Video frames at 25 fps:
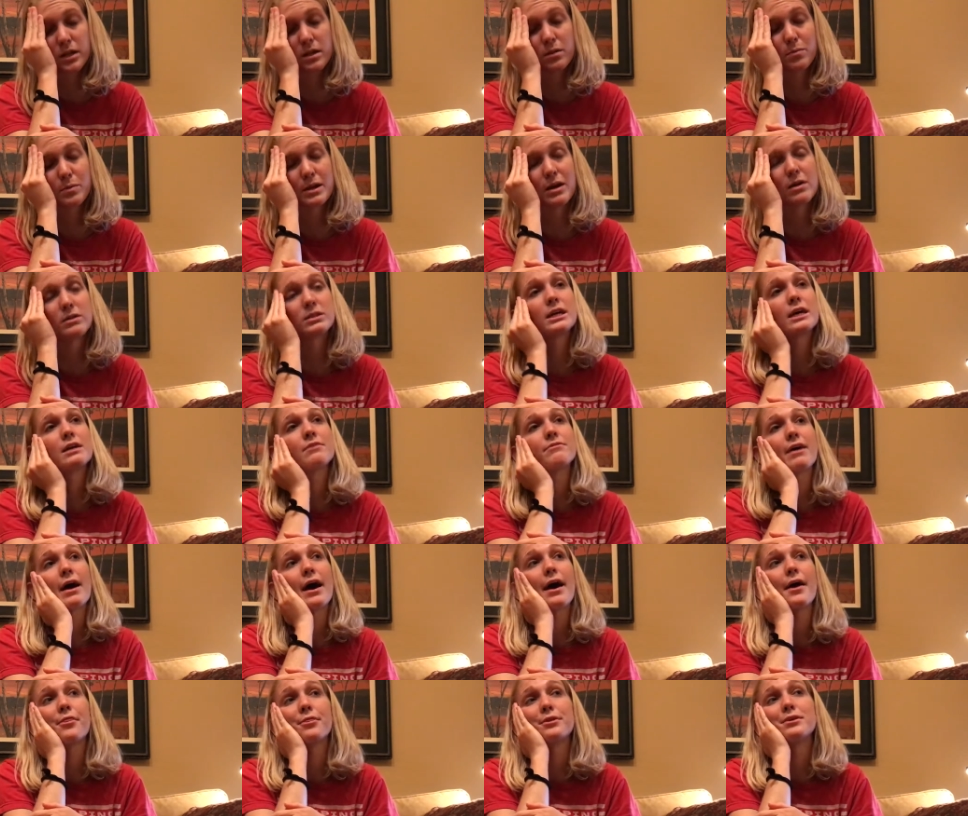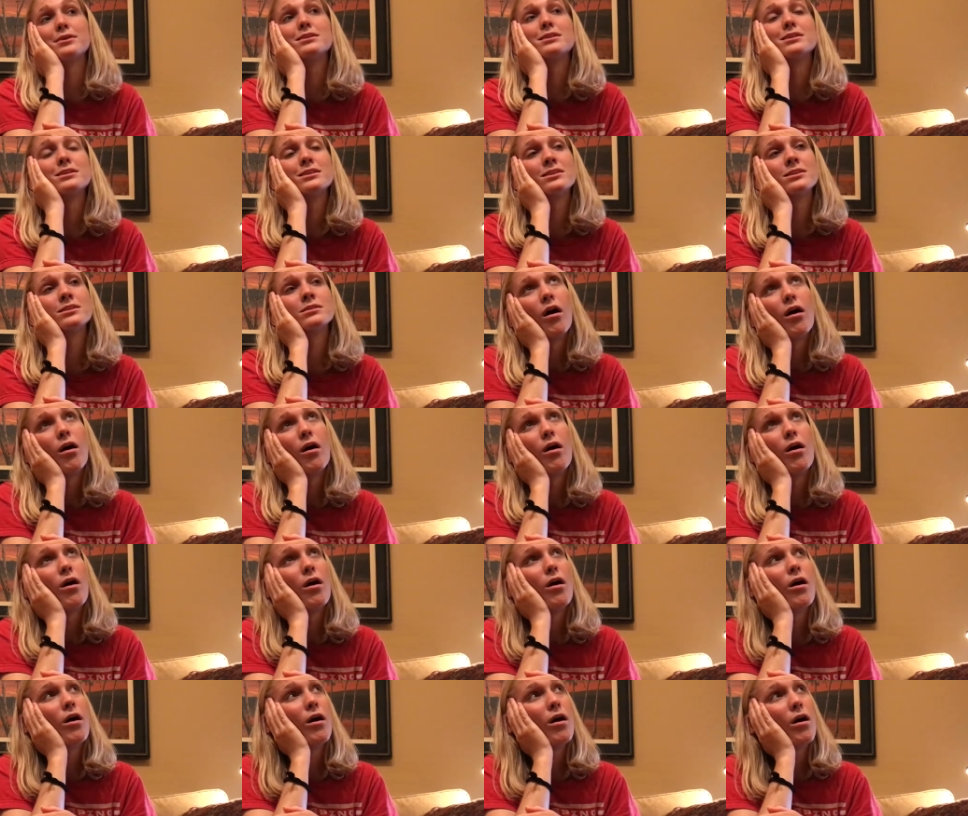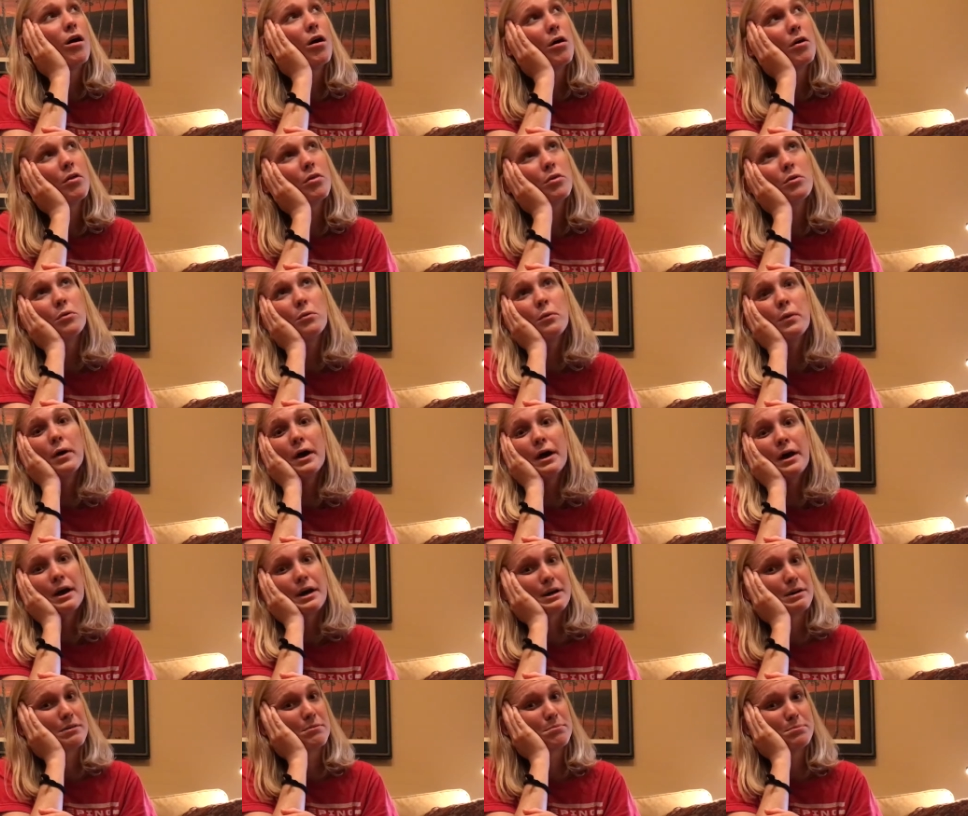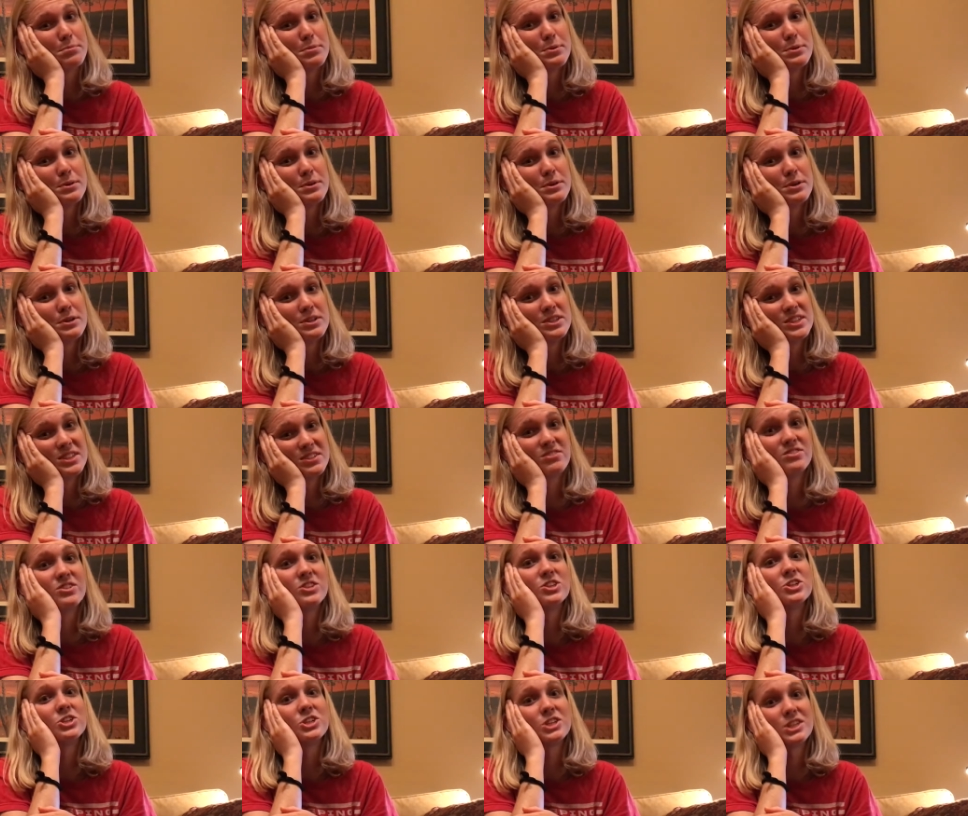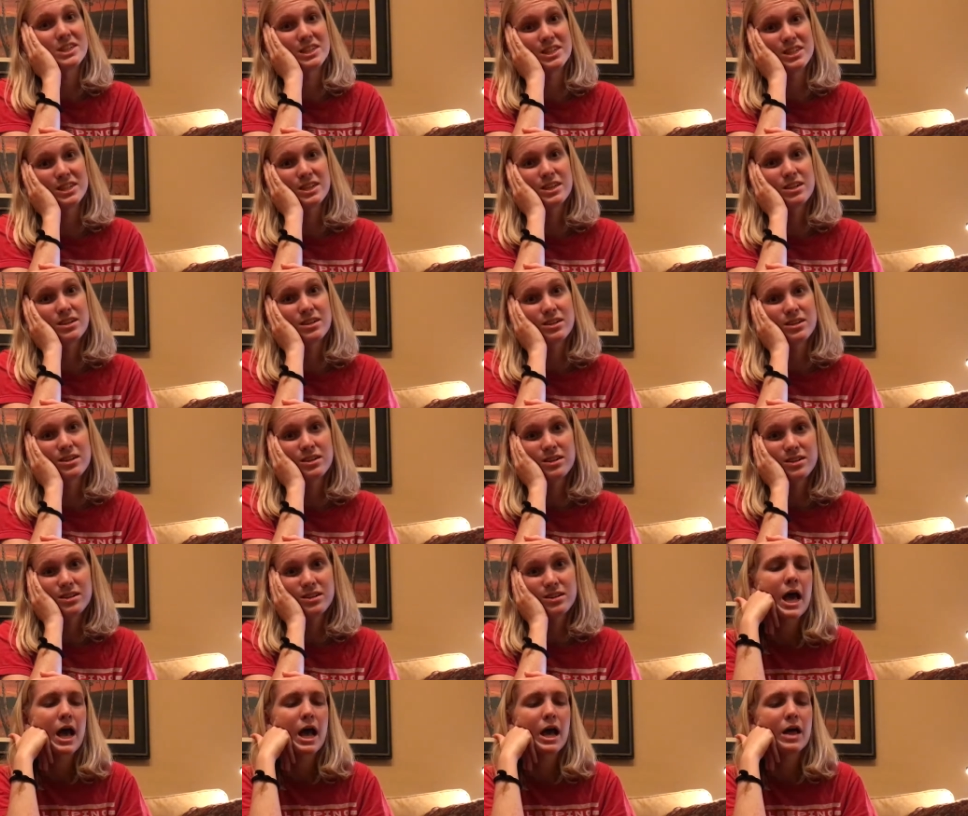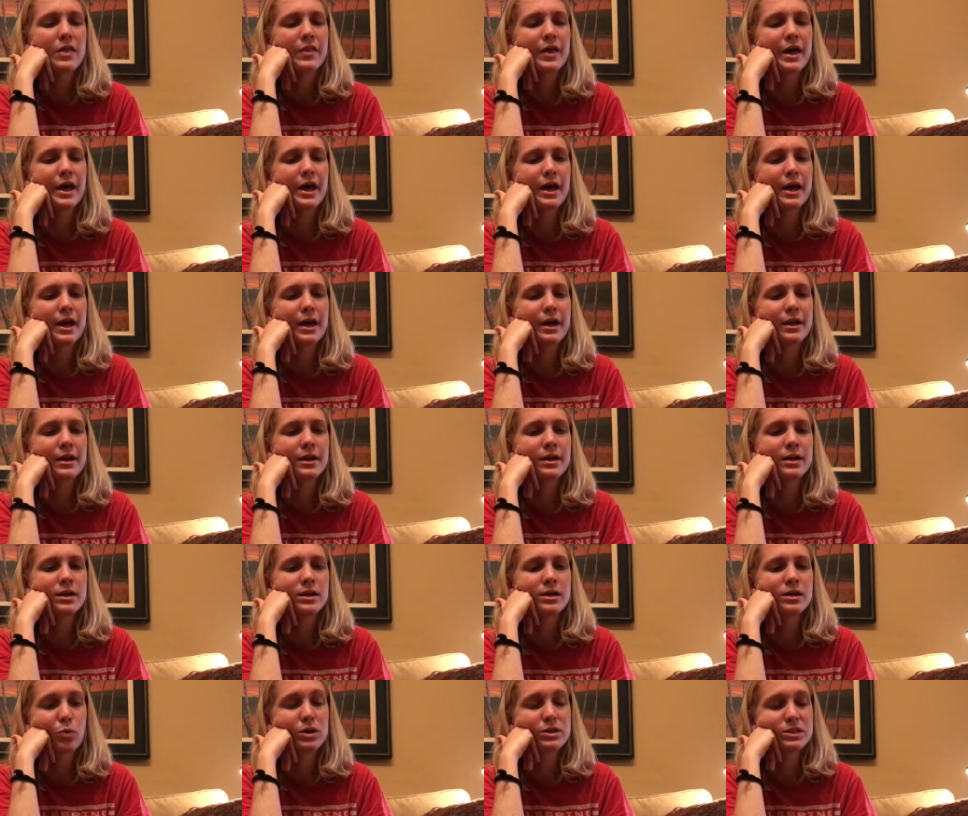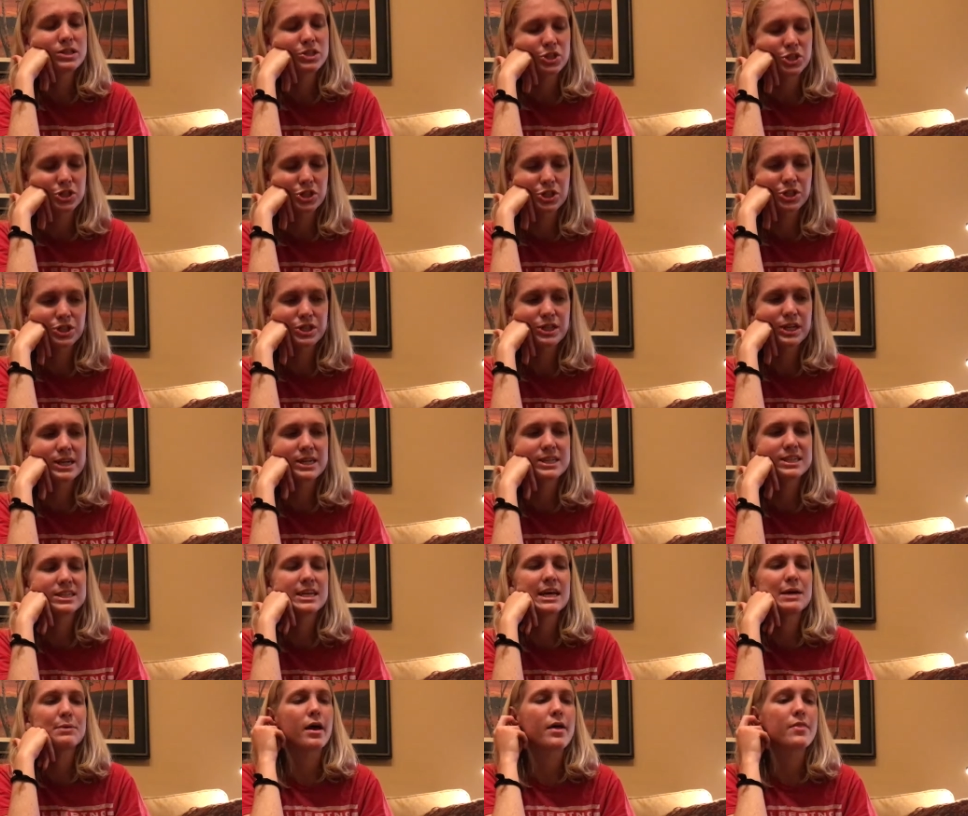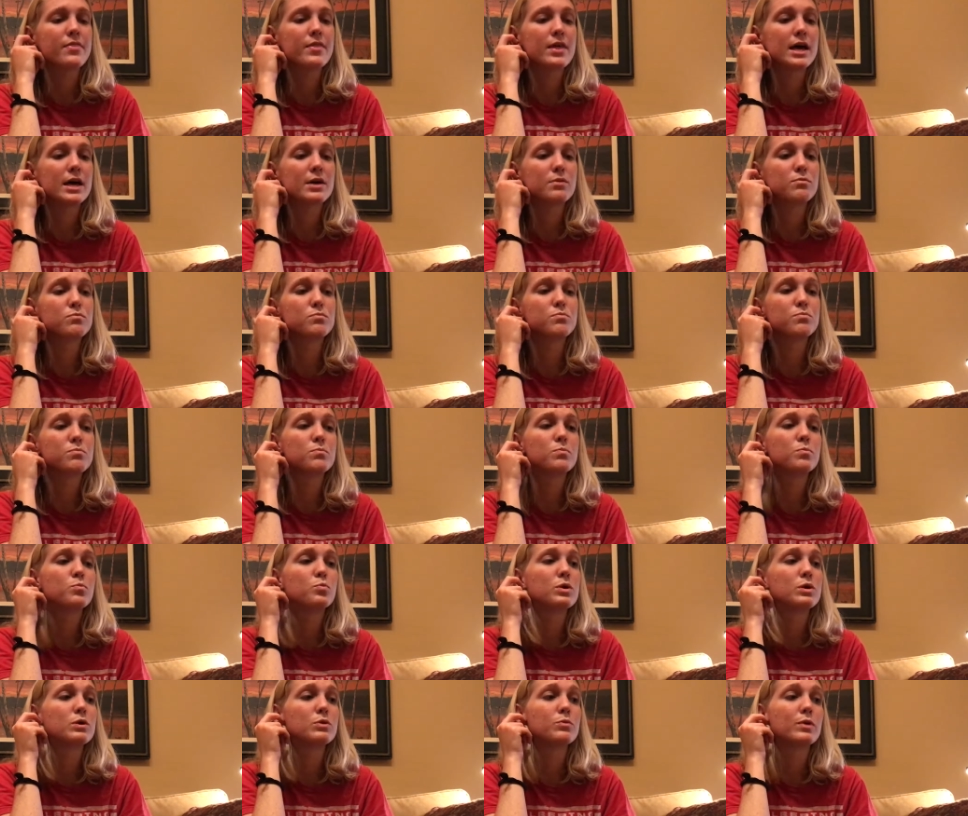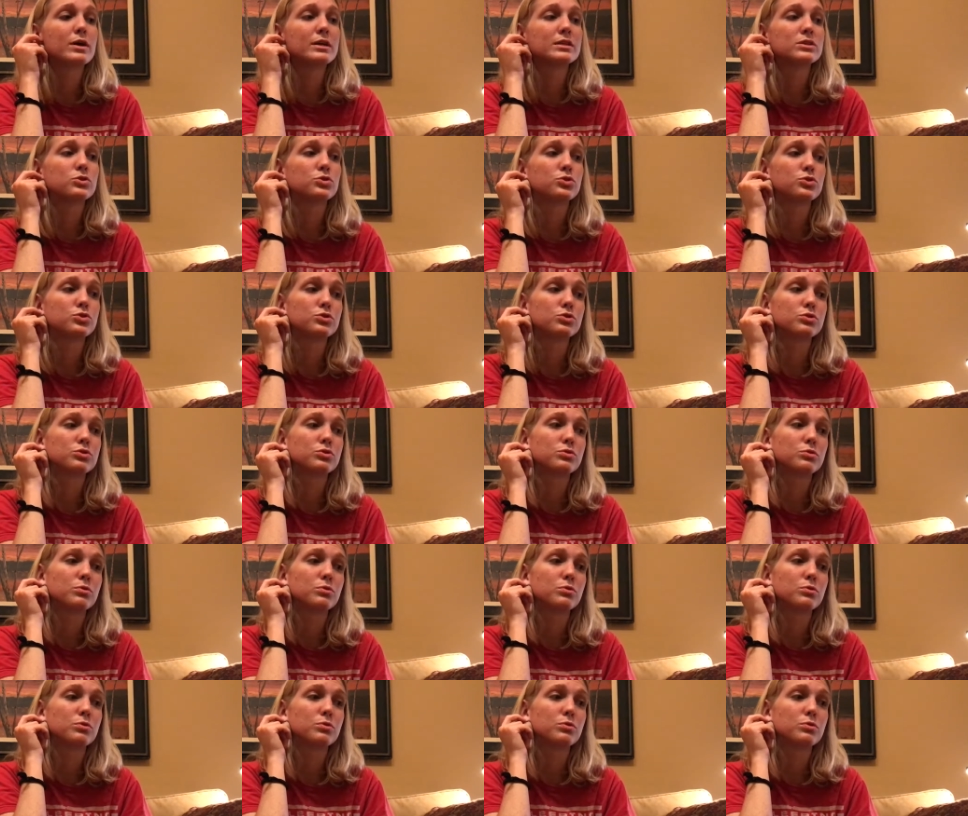little bit outside of Athens, all the way up to Virginia. And then went to church the next day, and then we went to